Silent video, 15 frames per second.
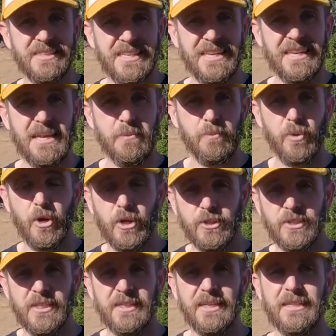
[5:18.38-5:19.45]
see it in
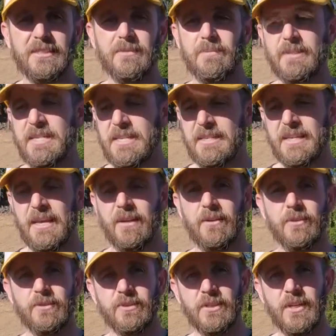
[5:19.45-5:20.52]
person, get some
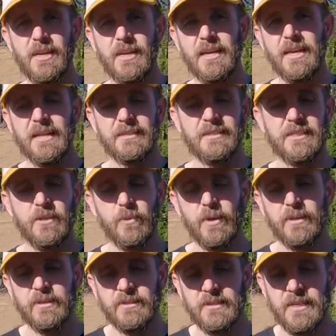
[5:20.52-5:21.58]
details, and see
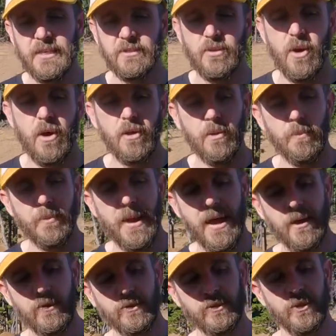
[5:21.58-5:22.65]
what this thing's all
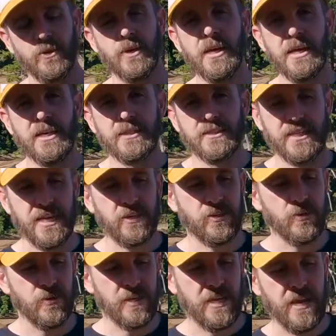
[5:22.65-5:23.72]
about. So stay
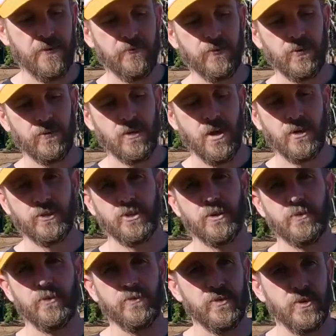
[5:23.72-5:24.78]
tuned again for a
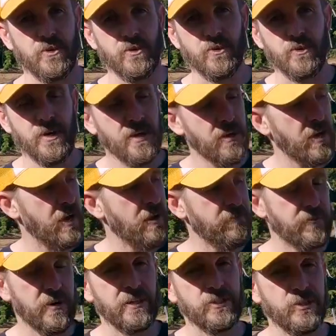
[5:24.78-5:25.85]
long-term review.
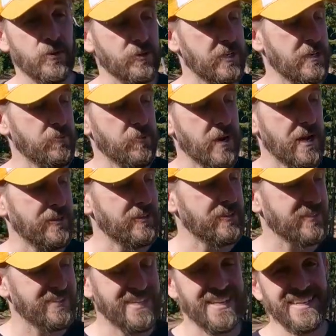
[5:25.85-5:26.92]
Very stoked to keep riding
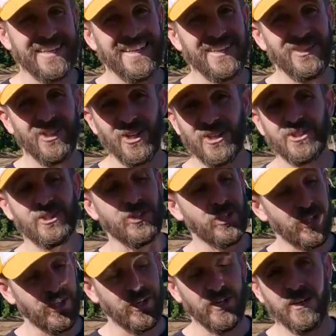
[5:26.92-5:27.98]
this thing. It looks
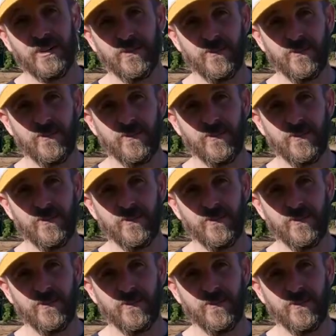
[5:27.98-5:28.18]
good.